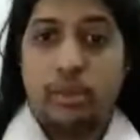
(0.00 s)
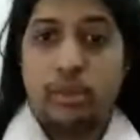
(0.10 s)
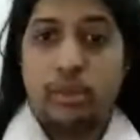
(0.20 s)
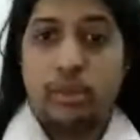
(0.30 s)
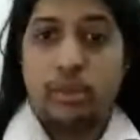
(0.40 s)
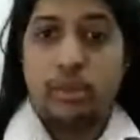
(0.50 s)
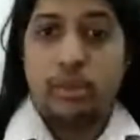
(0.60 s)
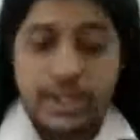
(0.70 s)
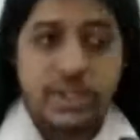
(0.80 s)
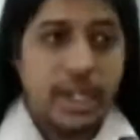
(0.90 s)
your own
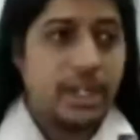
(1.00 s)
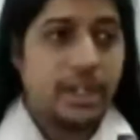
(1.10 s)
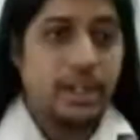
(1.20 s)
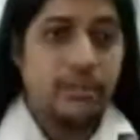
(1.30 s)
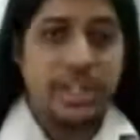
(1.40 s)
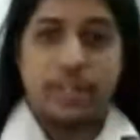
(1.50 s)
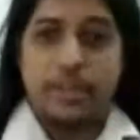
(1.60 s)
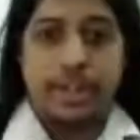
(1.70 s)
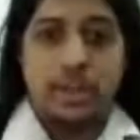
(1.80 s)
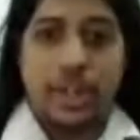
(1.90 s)
trainers, and we can
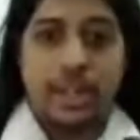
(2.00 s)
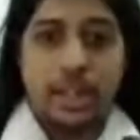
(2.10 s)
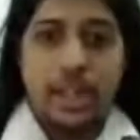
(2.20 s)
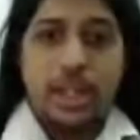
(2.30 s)
maybe, like